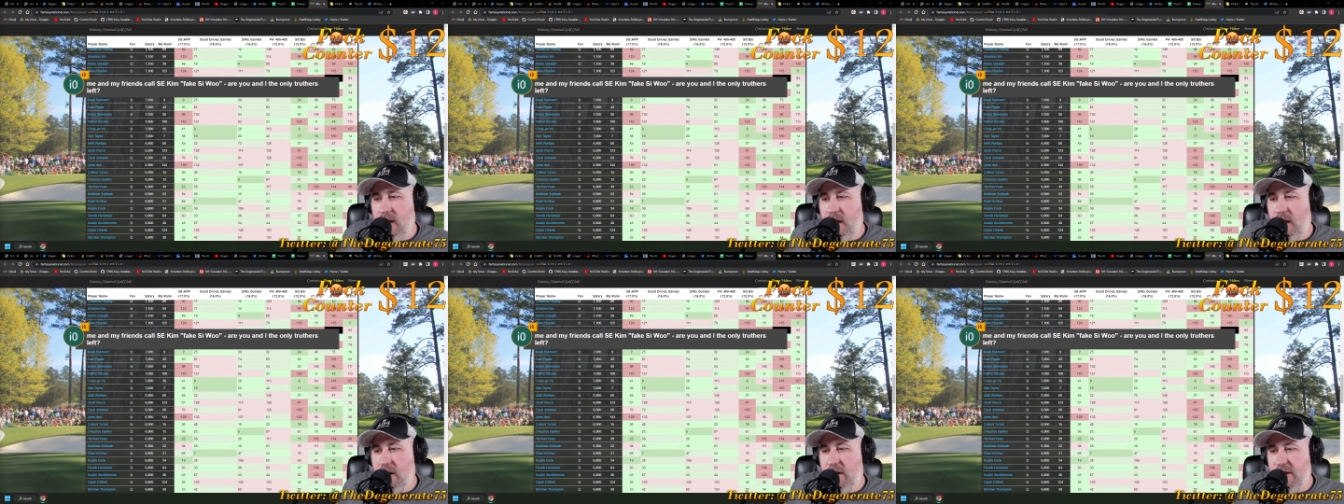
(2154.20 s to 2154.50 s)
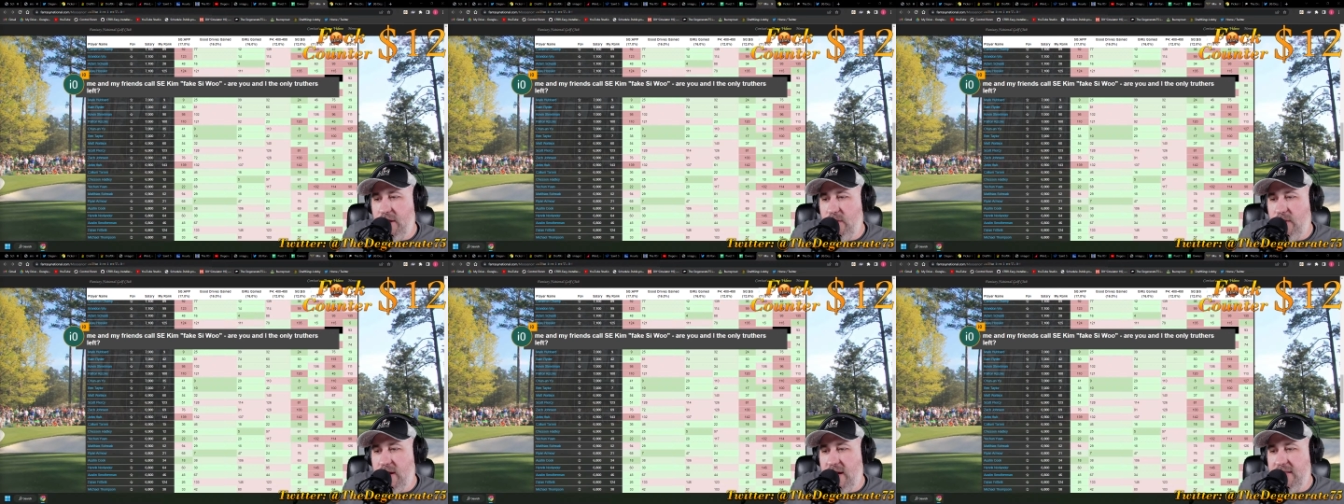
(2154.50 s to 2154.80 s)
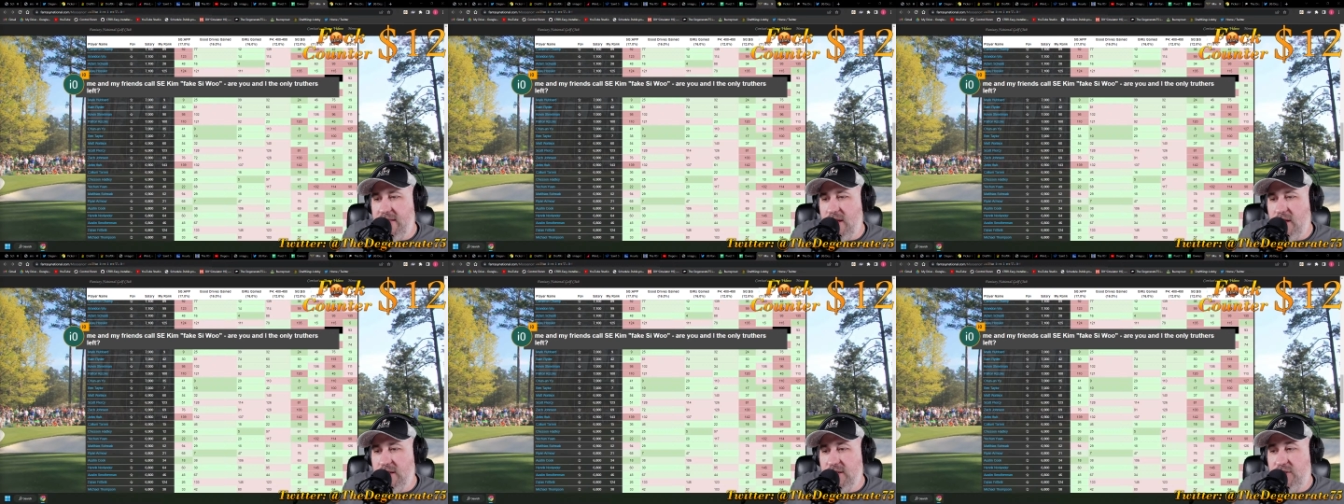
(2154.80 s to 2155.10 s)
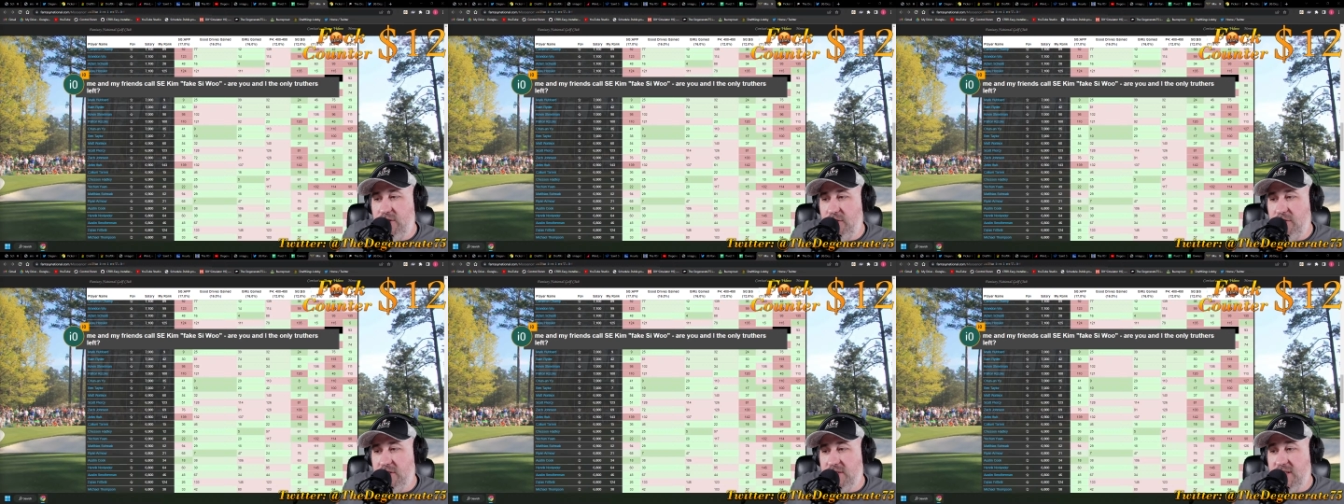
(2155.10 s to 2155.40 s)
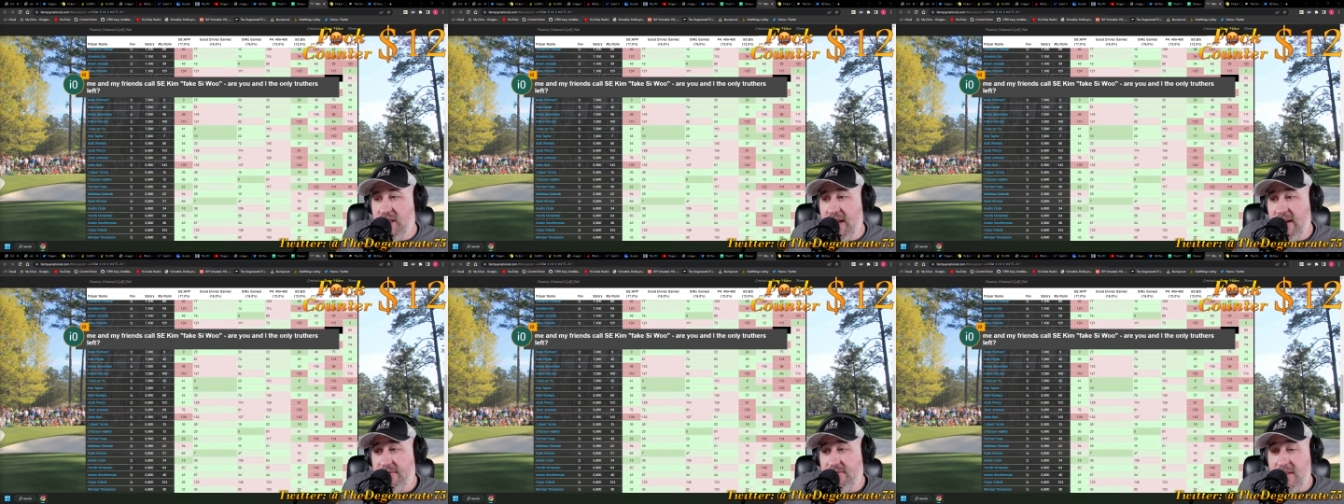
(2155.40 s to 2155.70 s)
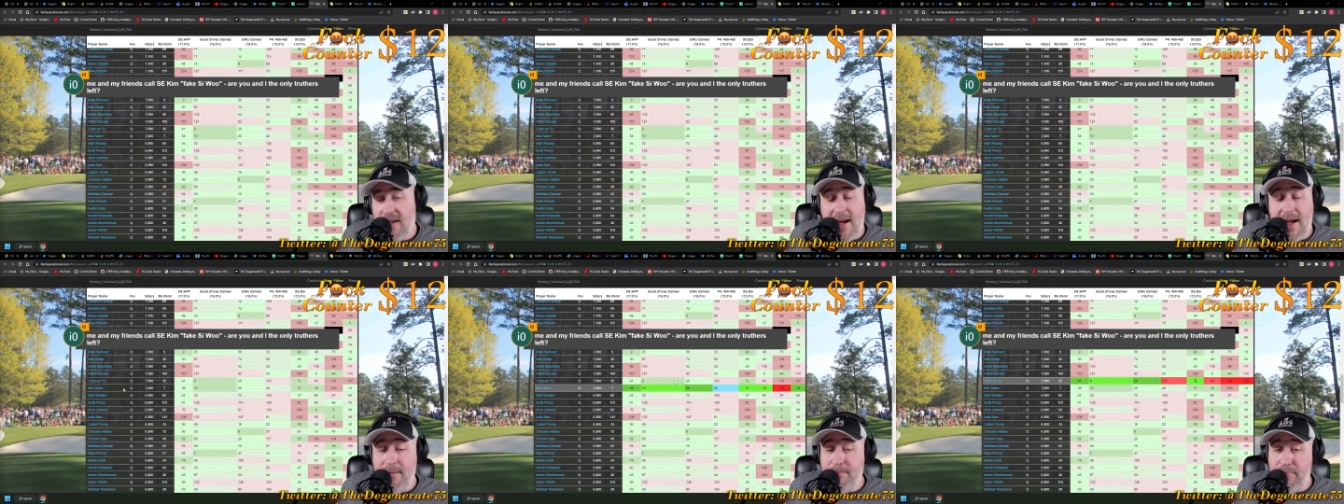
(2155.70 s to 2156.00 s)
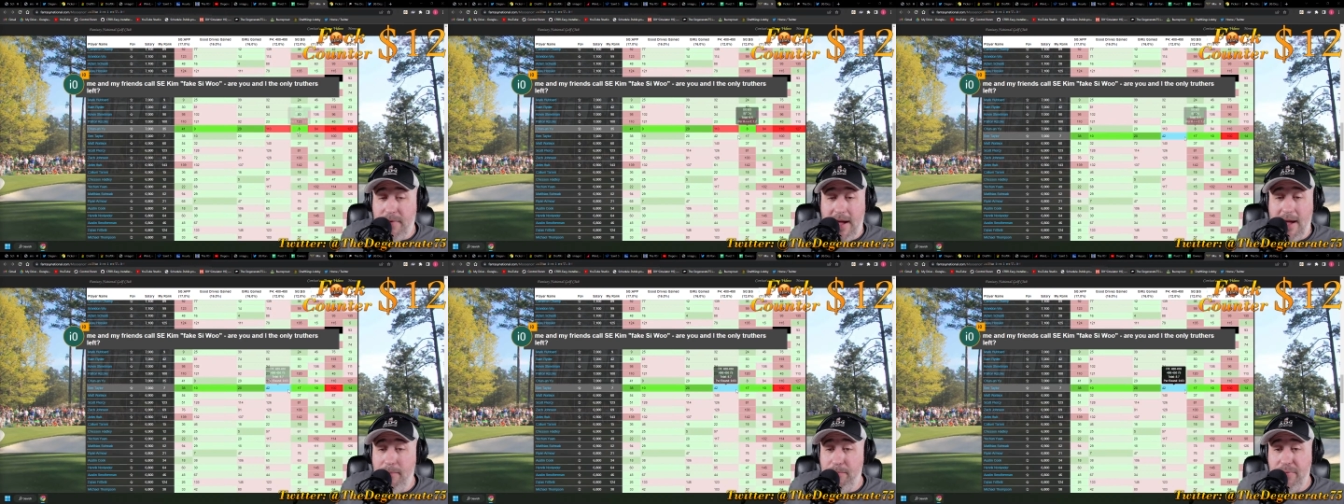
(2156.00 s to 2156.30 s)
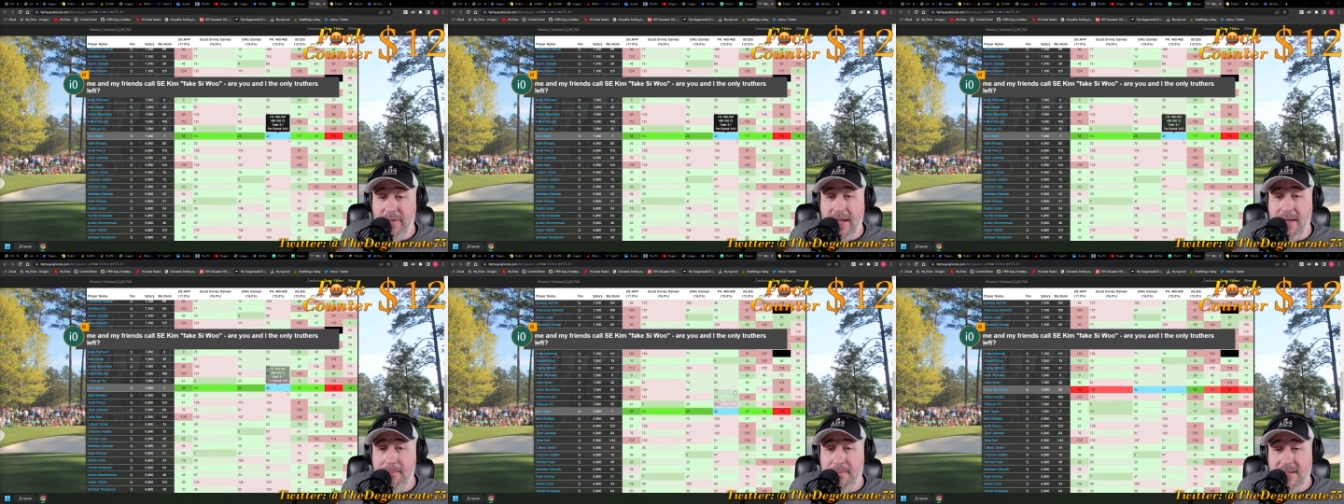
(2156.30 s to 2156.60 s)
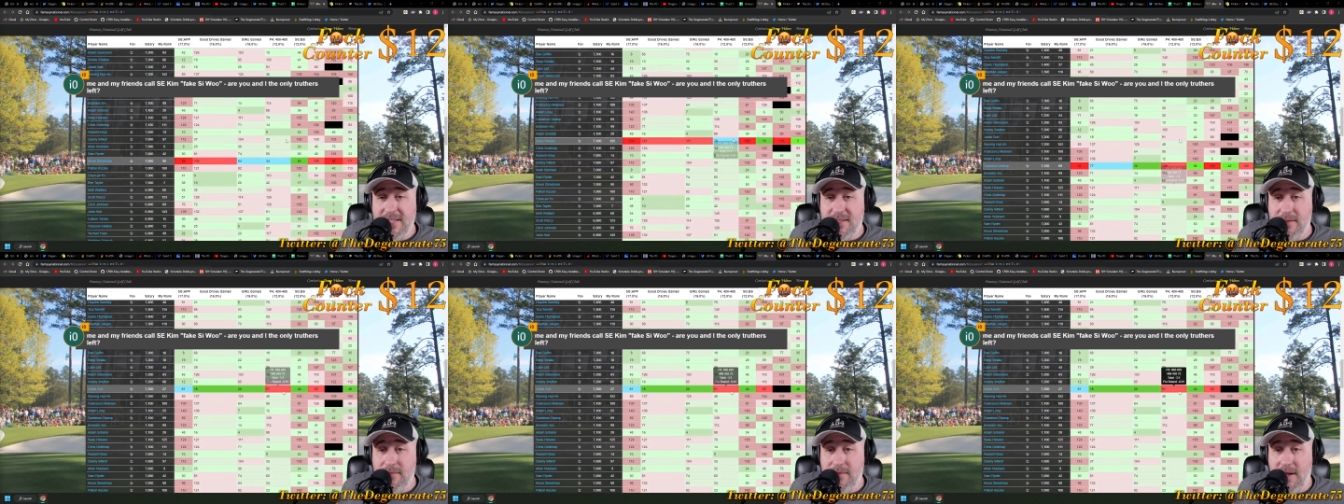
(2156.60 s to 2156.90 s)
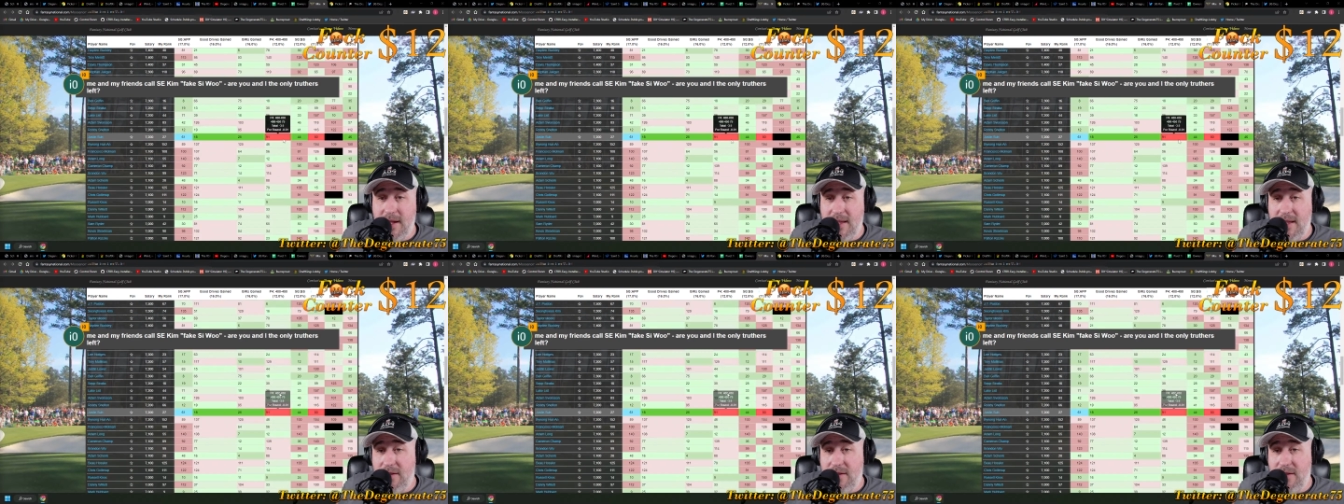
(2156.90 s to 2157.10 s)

you and I the only truthers left? I'm playing me some.